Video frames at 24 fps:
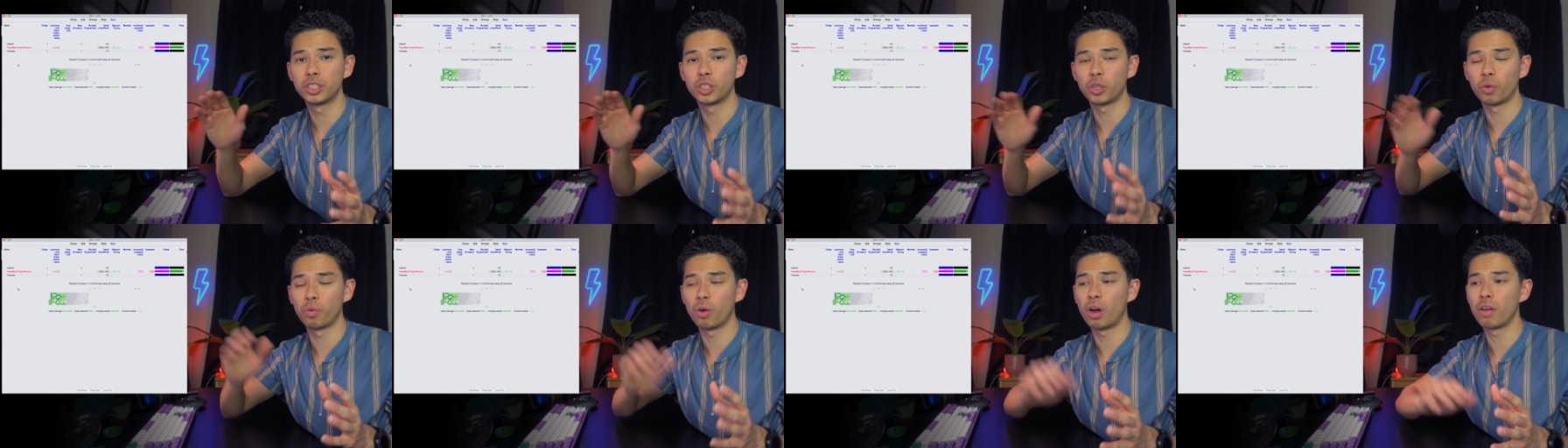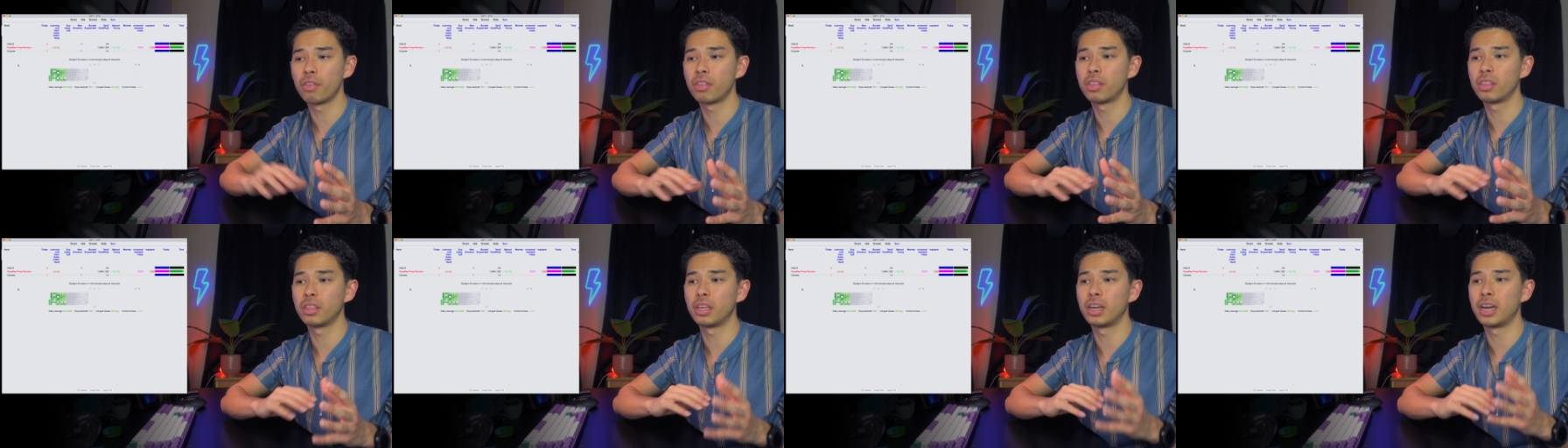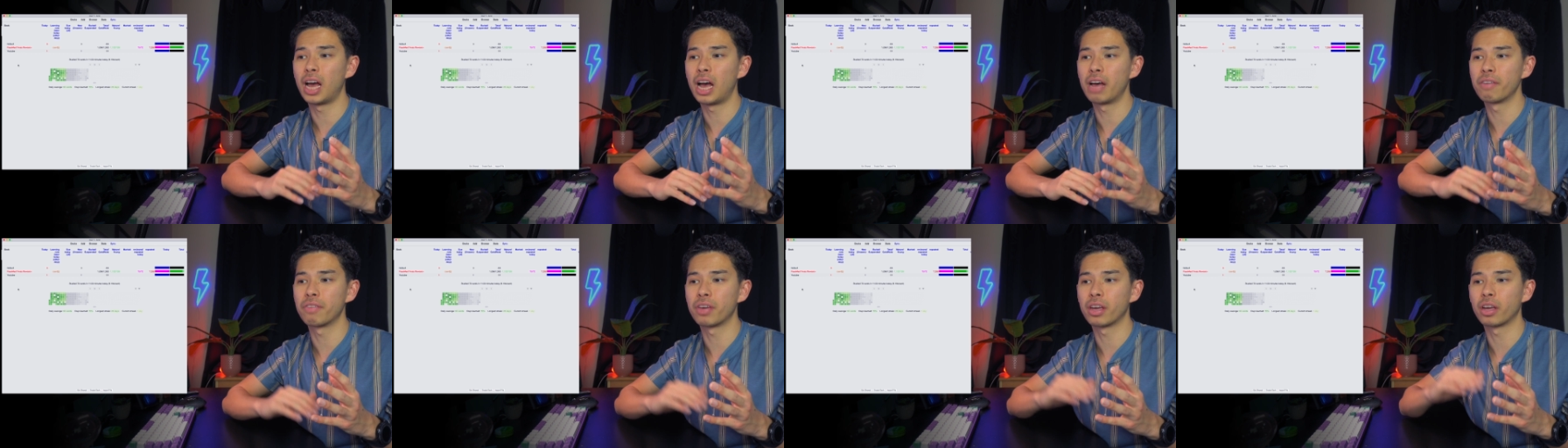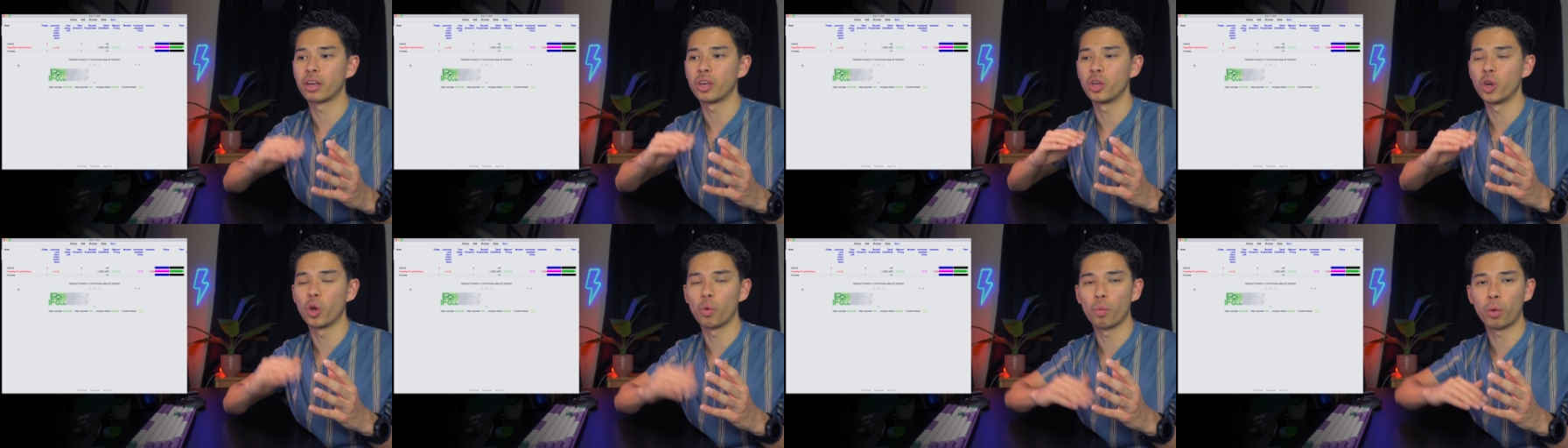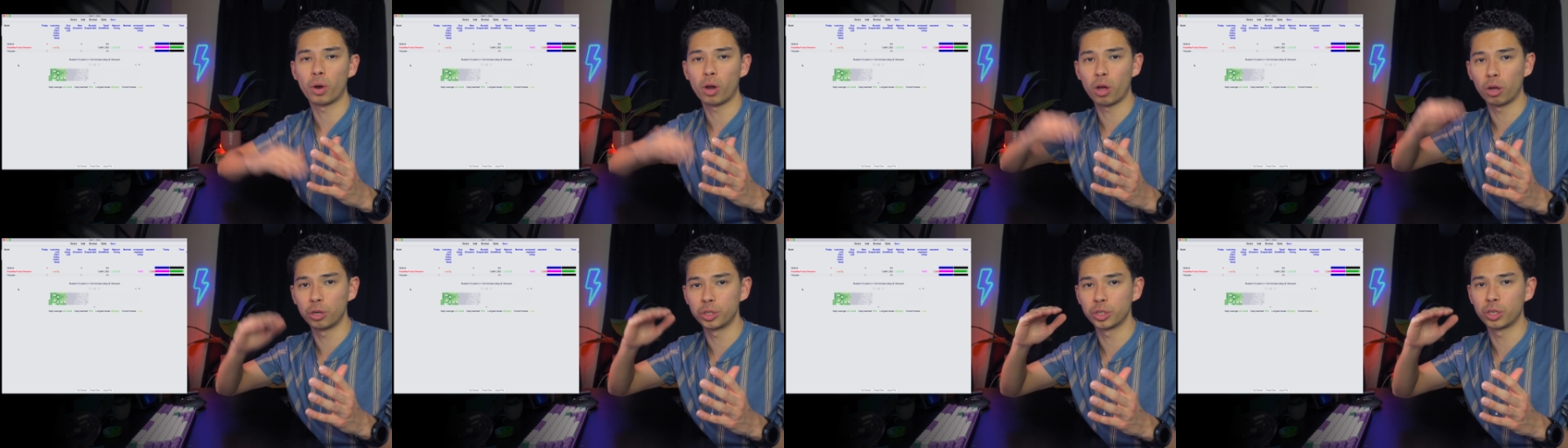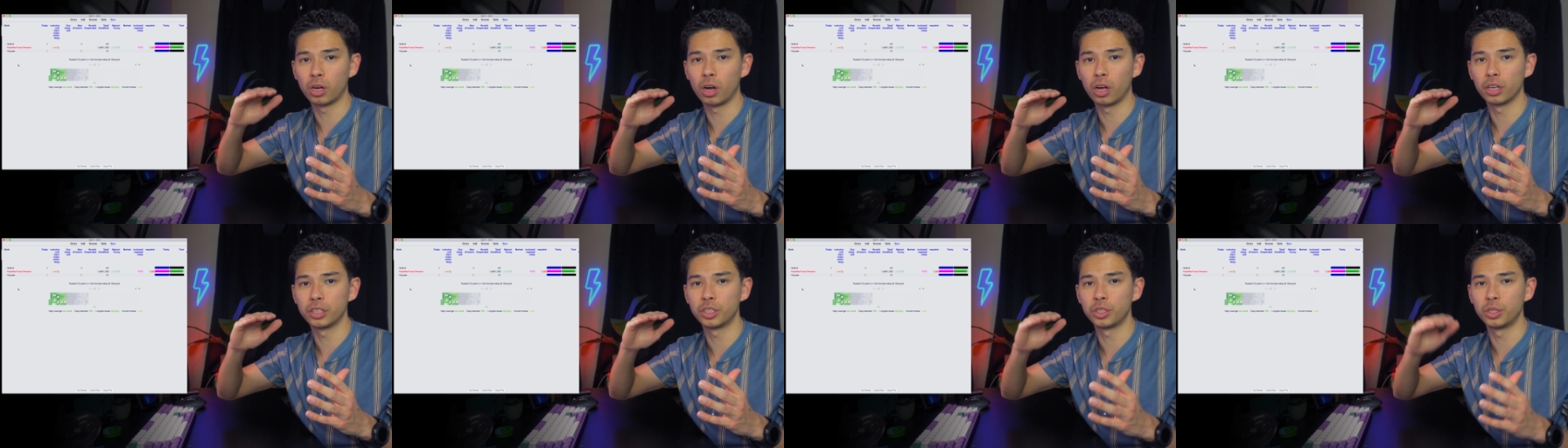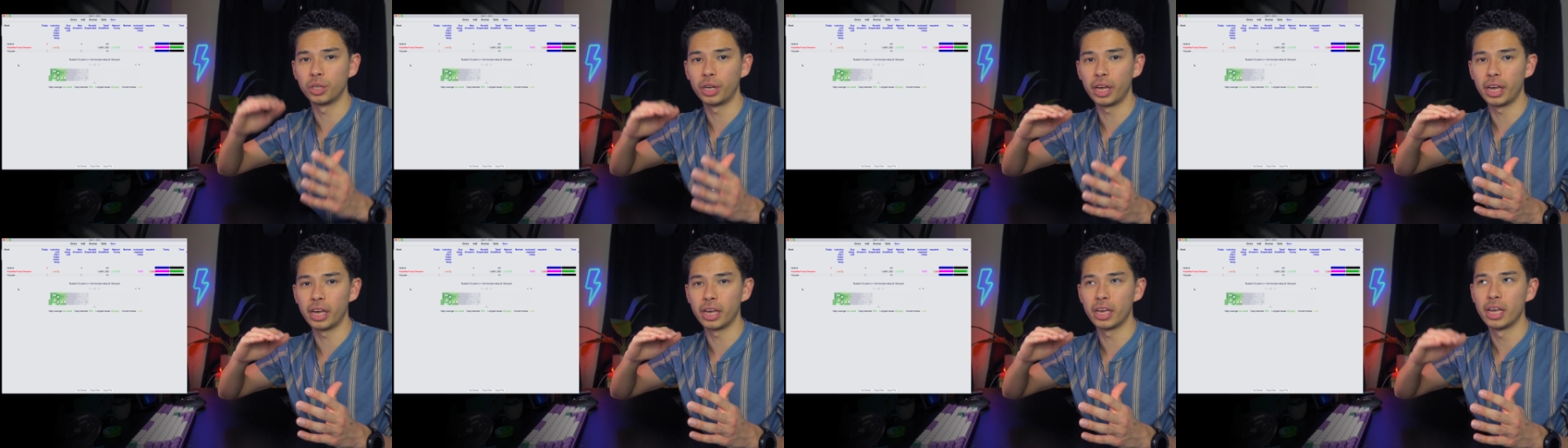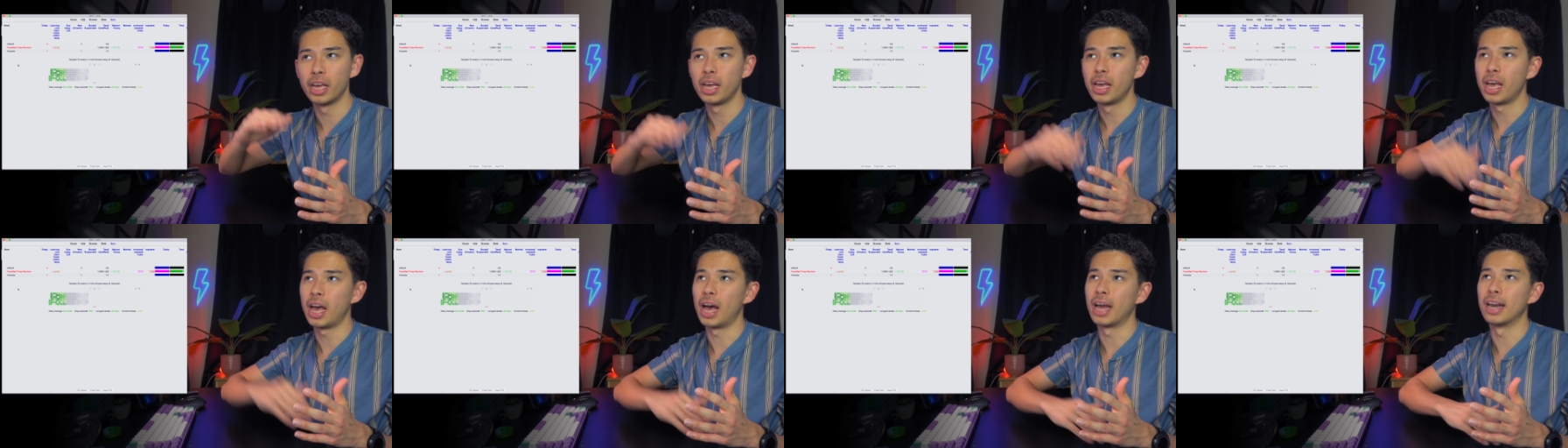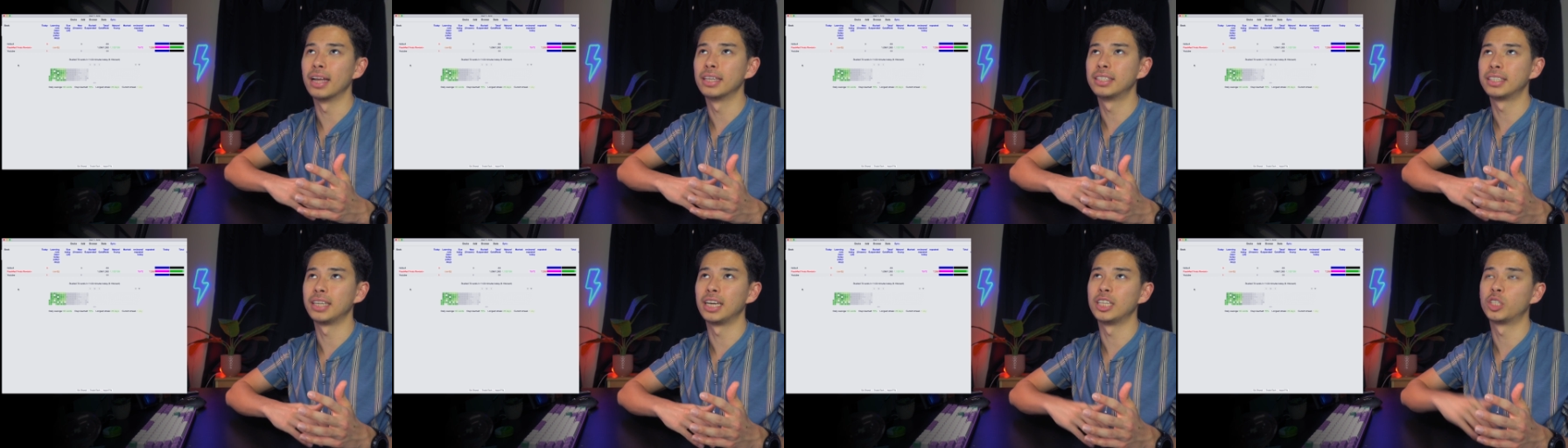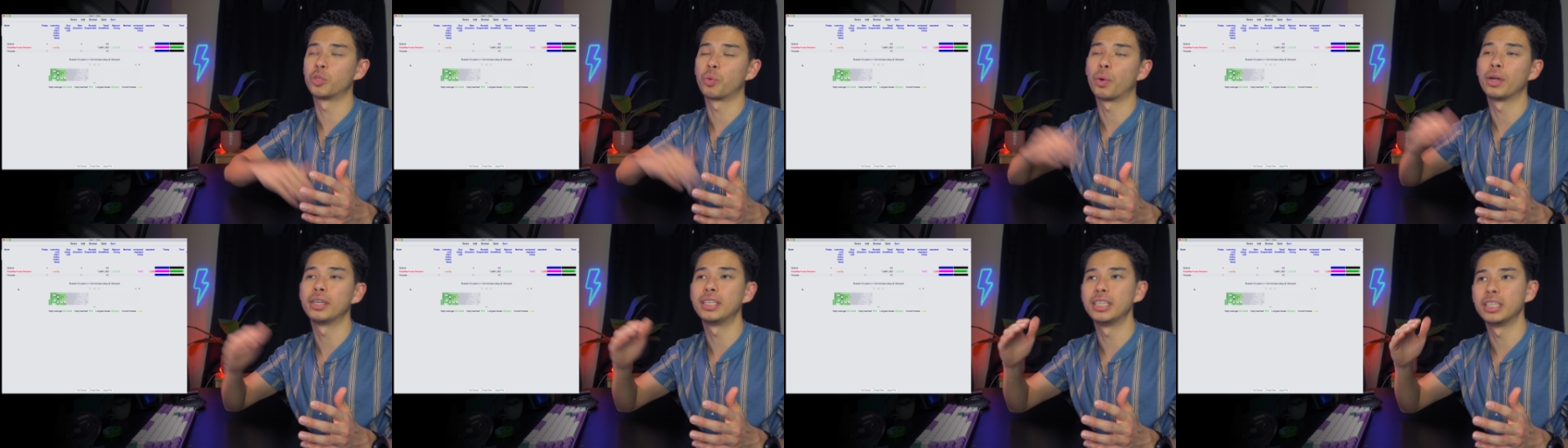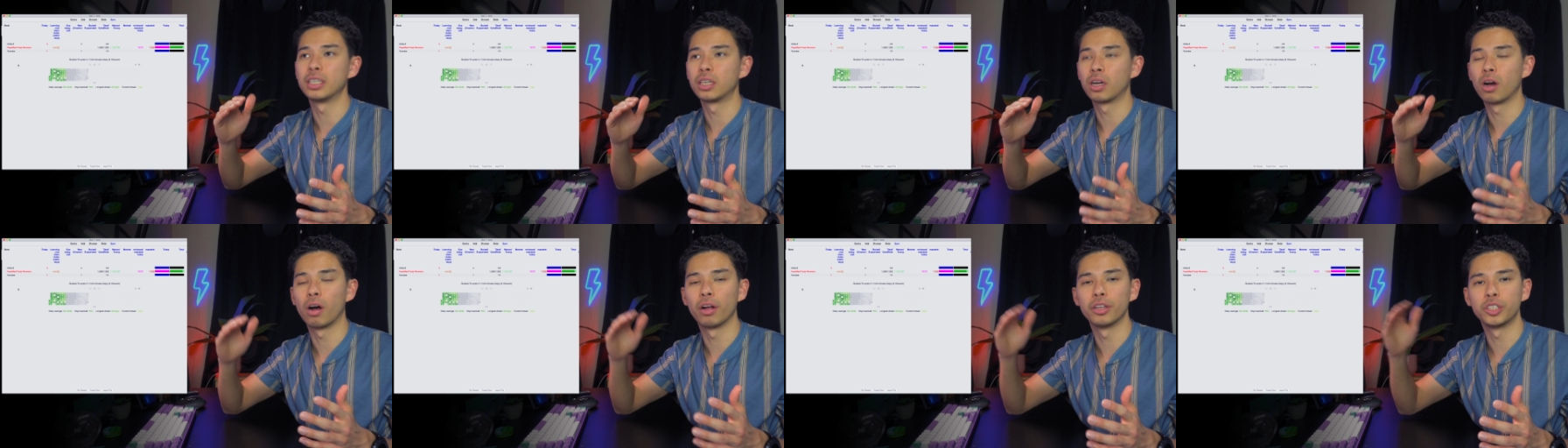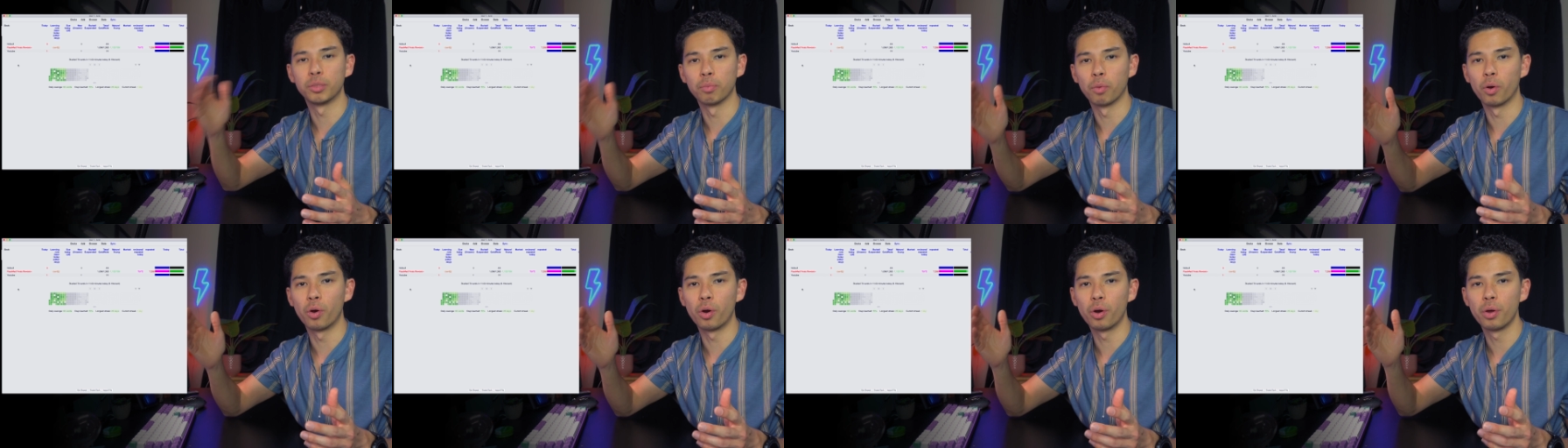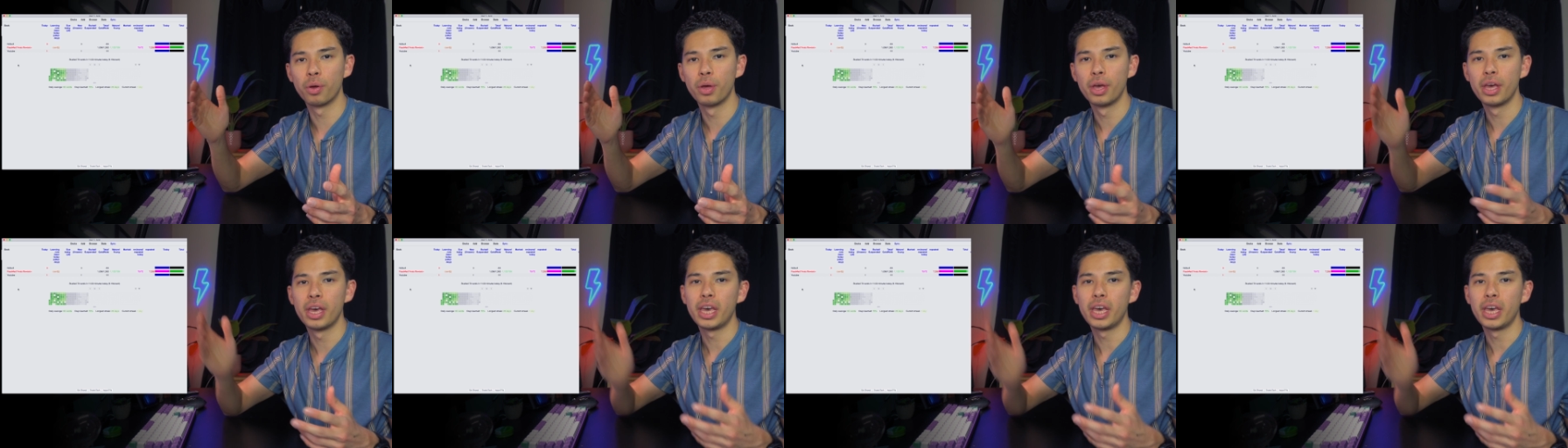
So rather than having, you know, 100 cards today and let's say 20 cards tomorrow,